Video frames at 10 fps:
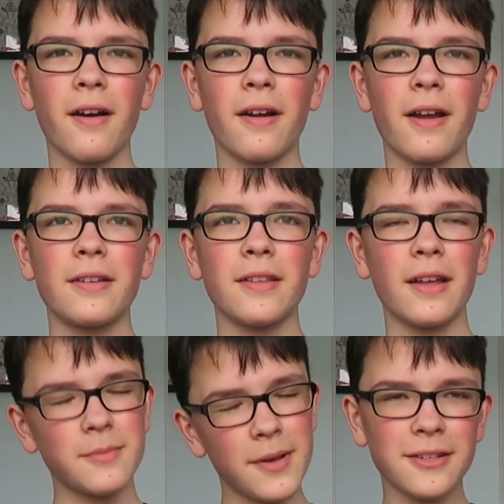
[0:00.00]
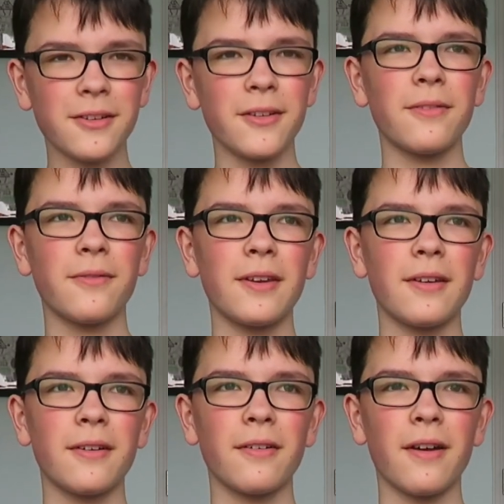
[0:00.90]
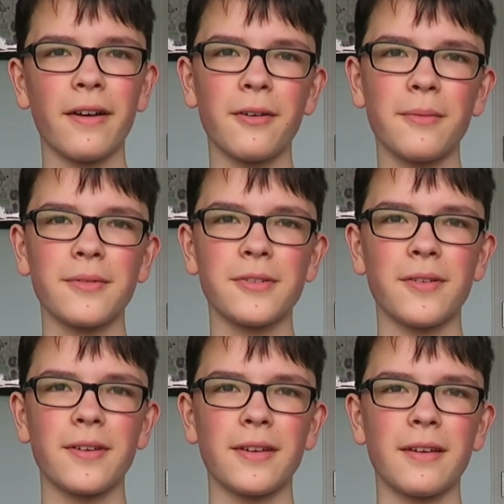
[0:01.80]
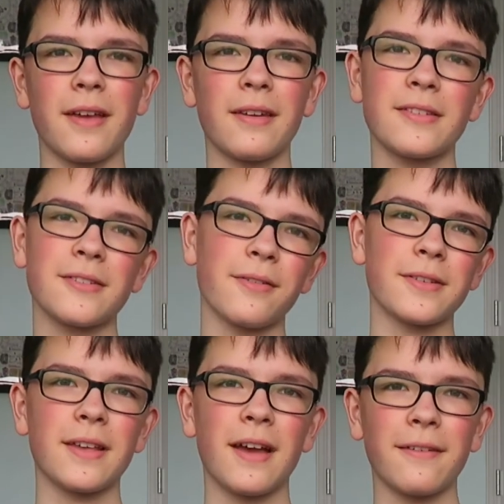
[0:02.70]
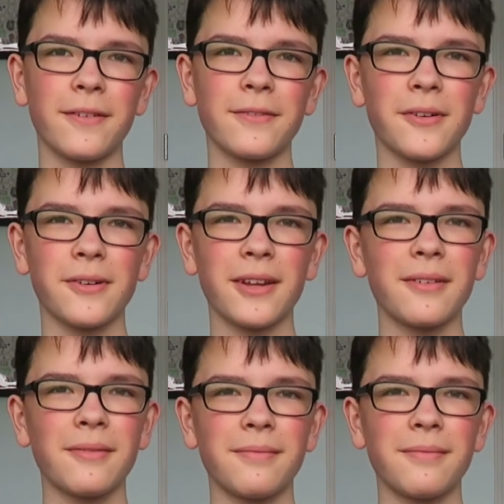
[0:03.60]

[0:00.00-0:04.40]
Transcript: Alright, that's basically the video. I hope you enjoyed it, and as always, have fun folding.